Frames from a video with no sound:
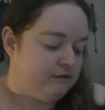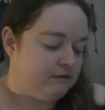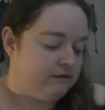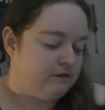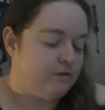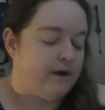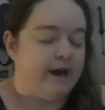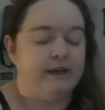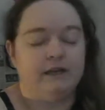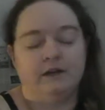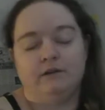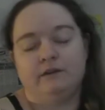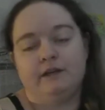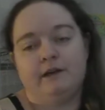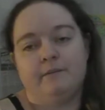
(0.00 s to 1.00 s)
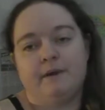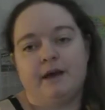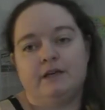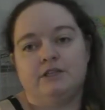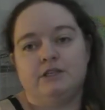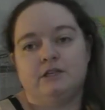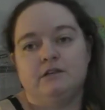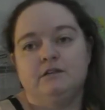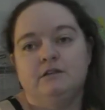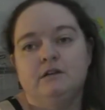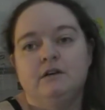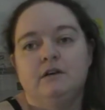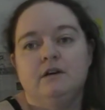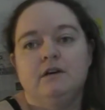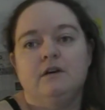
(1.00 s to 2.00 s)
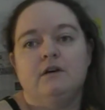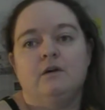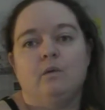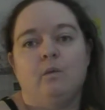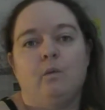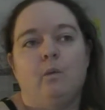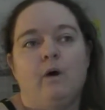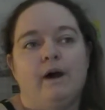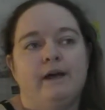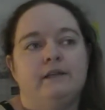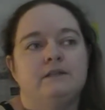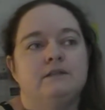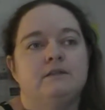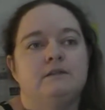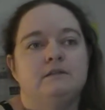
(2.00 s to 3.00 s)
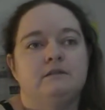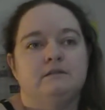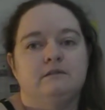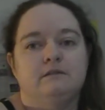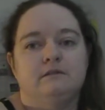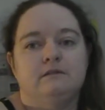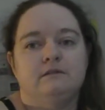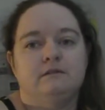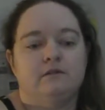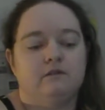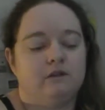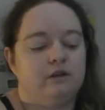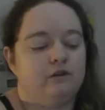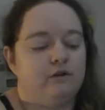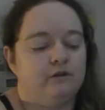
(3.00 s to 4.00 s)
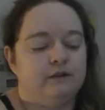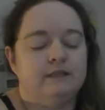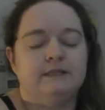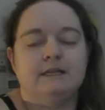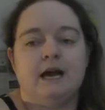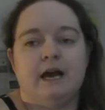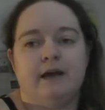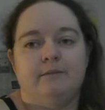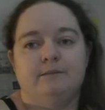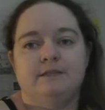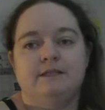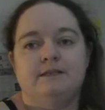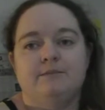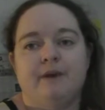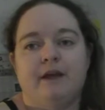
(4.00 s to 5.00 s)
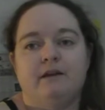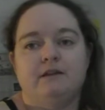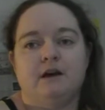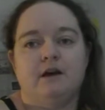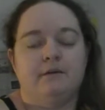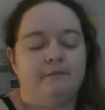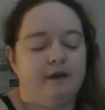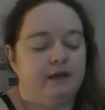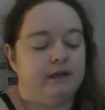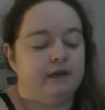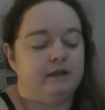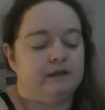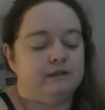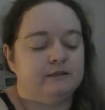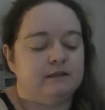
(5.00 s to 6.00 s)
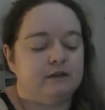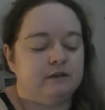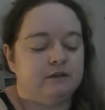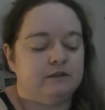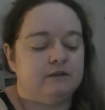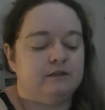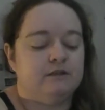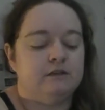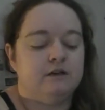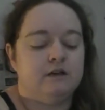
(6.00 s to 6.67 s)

so I can only imagine what, you know, the time spent on making these hooks.